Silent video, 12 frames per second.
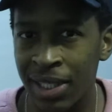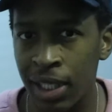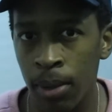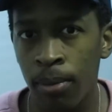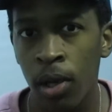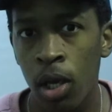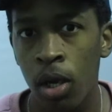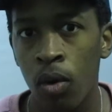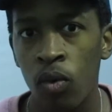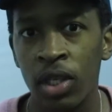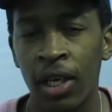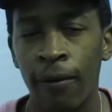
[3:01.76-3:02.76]
team,
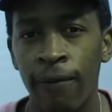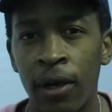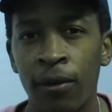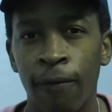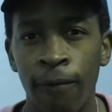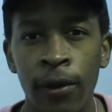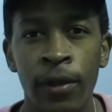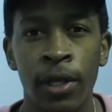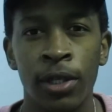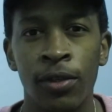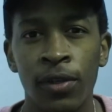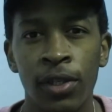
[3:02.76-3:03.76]
which I found very
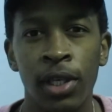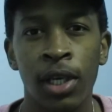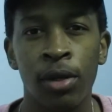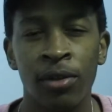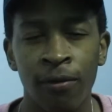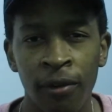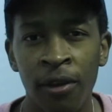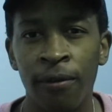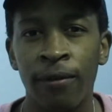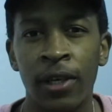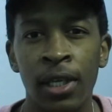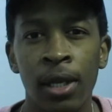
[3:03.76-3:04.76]
interesting. It was very
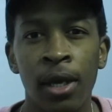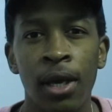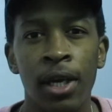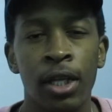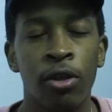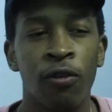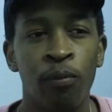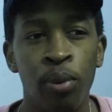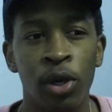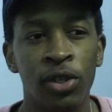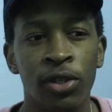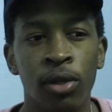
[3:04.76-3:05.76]
fun. A lot of
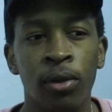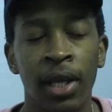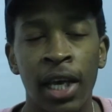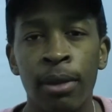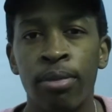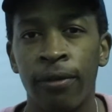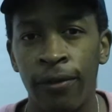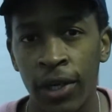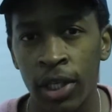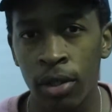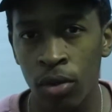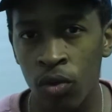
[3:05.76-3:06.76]
personal and
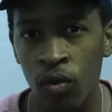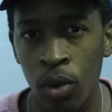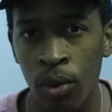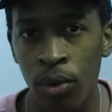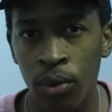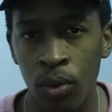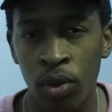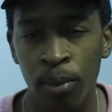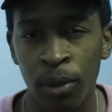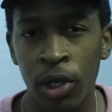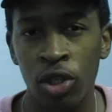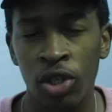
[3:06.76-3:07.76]
professional growth through the
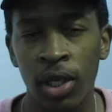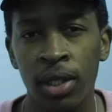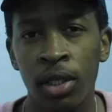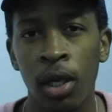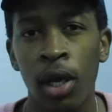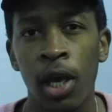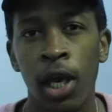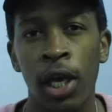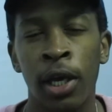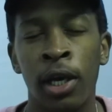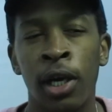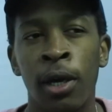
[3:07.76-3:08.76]
project.
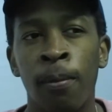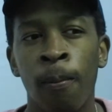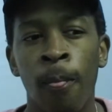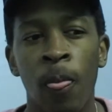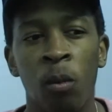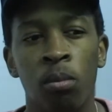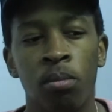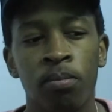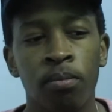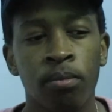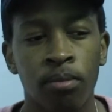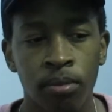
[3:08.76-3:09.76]
Um,
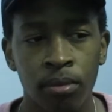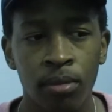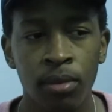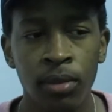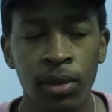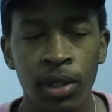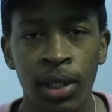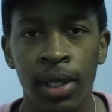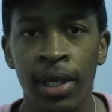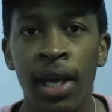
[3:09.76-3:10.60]
and